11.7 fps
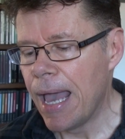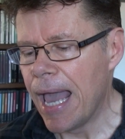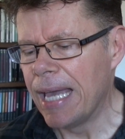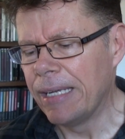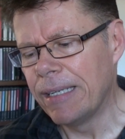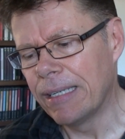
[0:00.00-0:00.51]

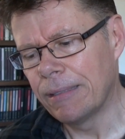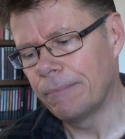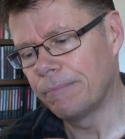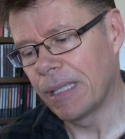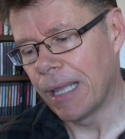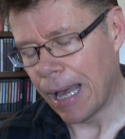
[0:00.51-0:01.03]
And
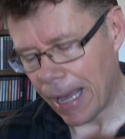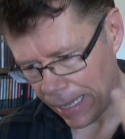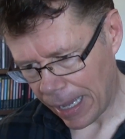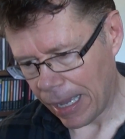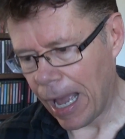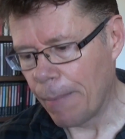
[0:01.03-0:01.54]

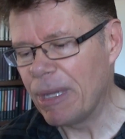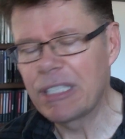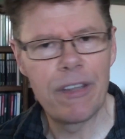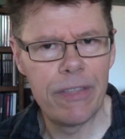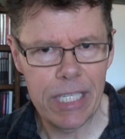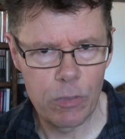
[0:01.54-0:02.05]
I
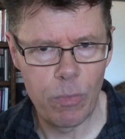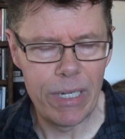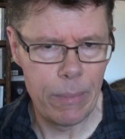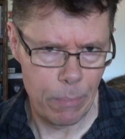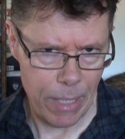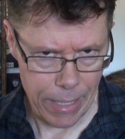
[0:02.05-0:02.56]
mentioned this
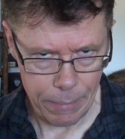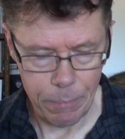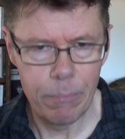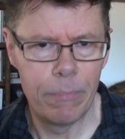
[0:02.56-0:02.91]
one in my